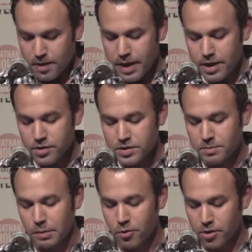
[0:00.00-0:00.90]
The Henderson
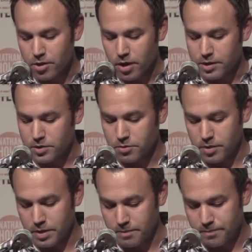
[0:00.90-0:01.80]
Memorial
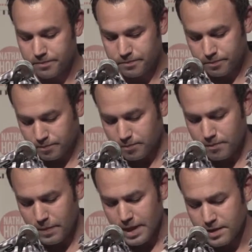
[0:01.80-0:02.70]
Auditorium
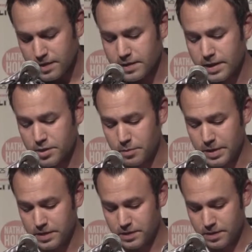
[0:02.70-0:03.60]
is the
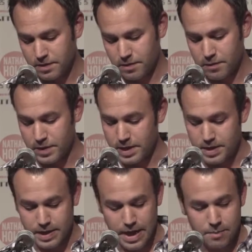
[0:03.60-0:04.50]
centerpiece for the
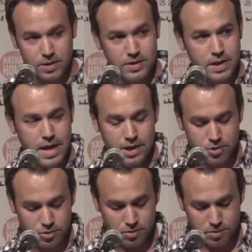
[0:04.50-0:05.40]
Indianapolis
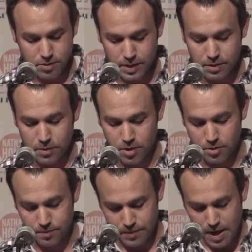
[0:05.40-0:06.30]
National Greek
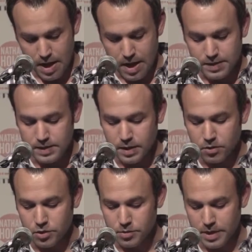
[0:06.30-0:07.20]
Row, a
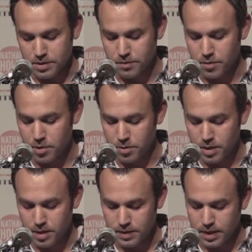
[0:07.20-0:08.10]
single stretch of
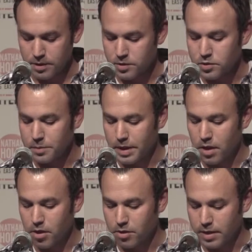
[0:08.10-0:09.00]
road in the unassuming
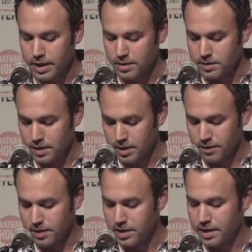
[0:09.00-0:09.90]
heartland city
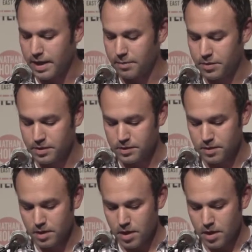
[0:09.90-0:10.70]
of Indianapolis,